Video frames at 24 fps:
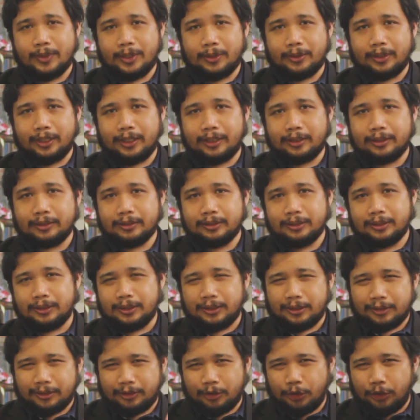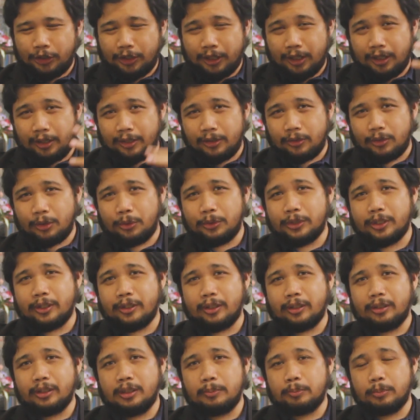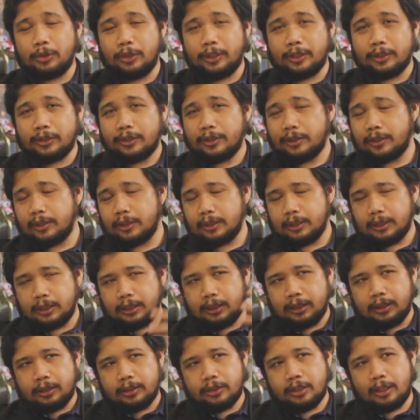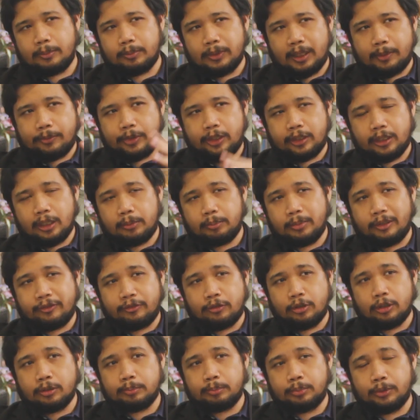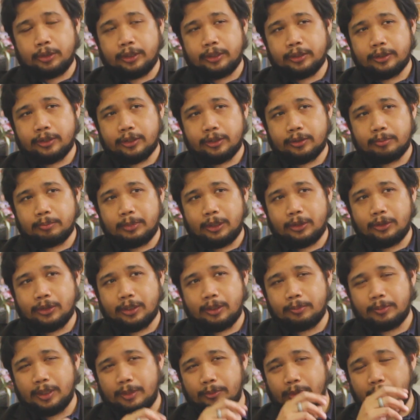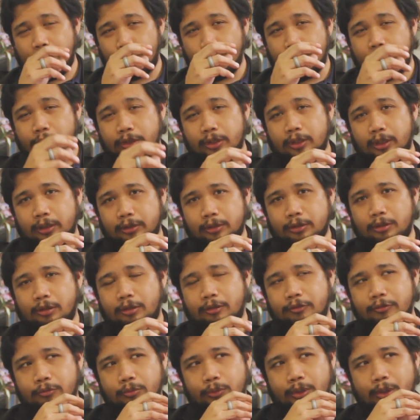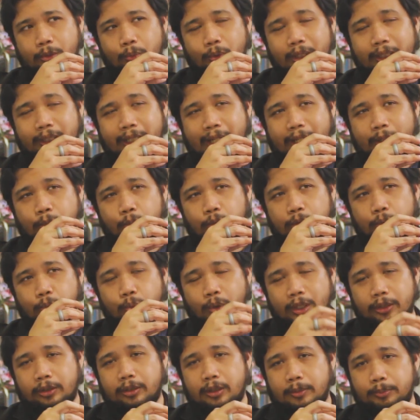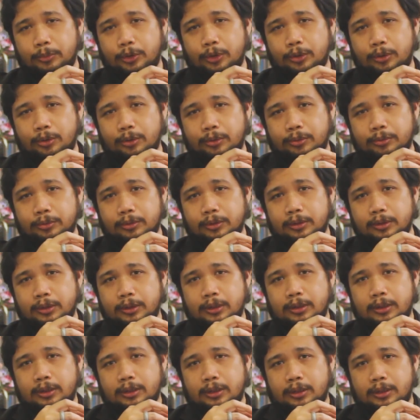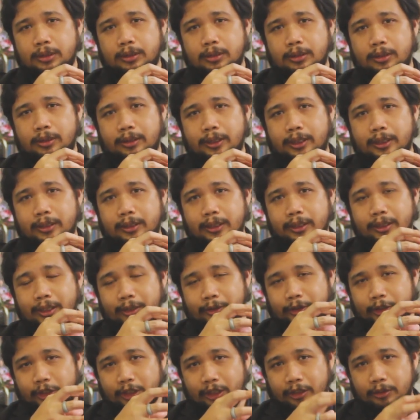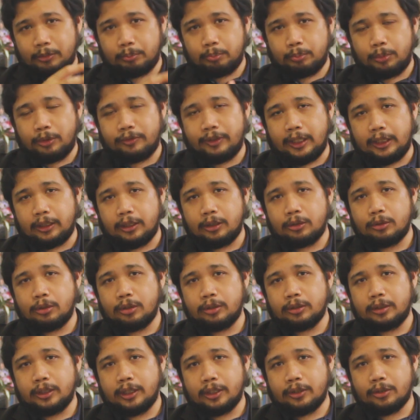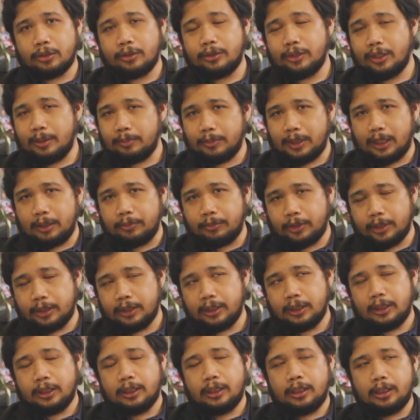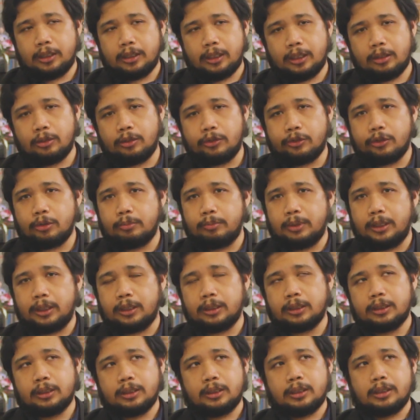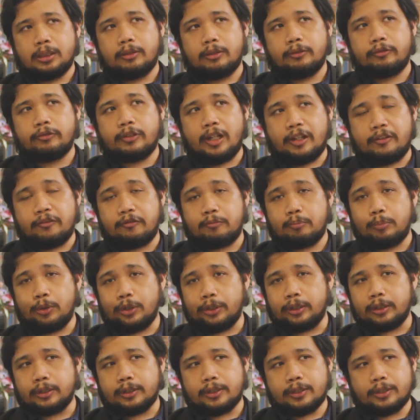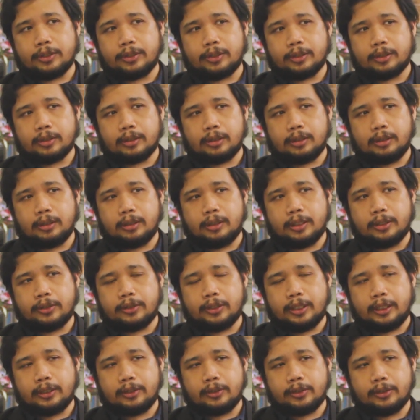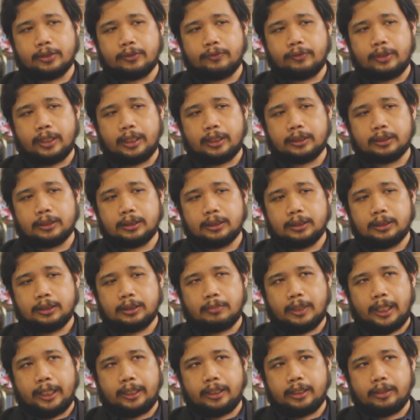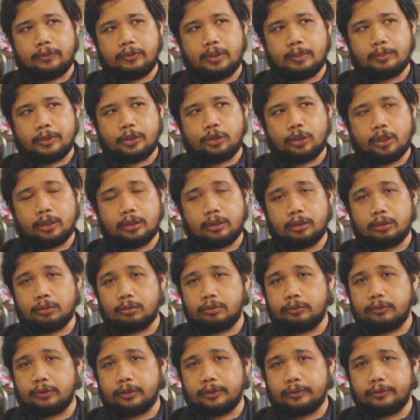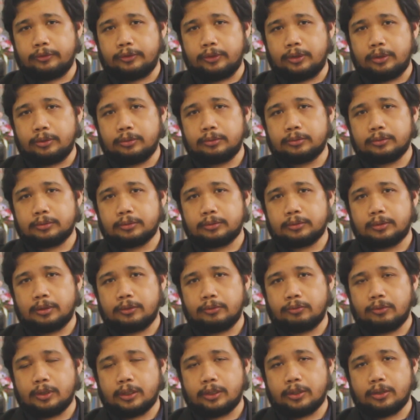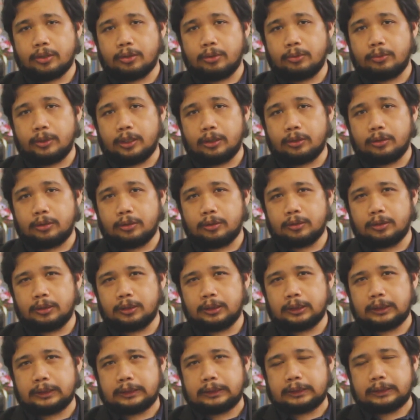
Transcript: Okay, you'd see those are 3 points. Sometimes it can be 4 points because sometimes I would start off with what I would want them to know, all right, and then start providing context. Or sometimes it can also be 5 points in the sense that I give them a general overview of what's going on.